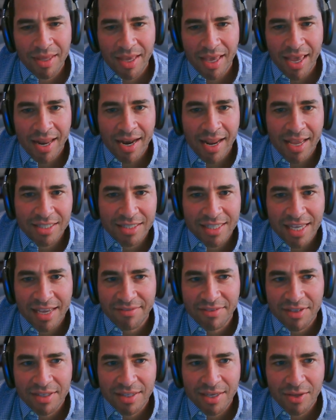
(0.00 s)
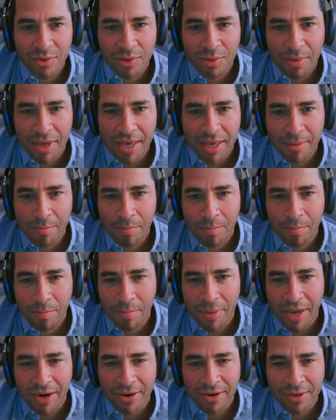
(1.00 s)
And I just have to deal with my
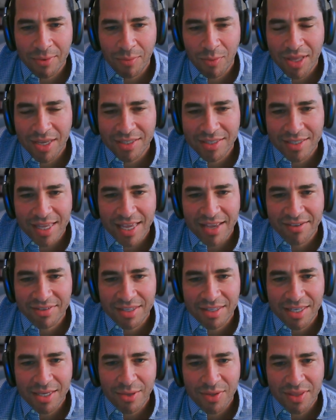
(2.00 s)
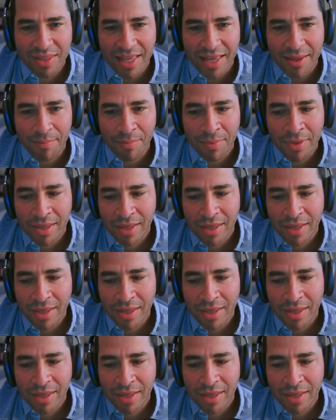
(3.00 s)
parent while I still have to deal with them.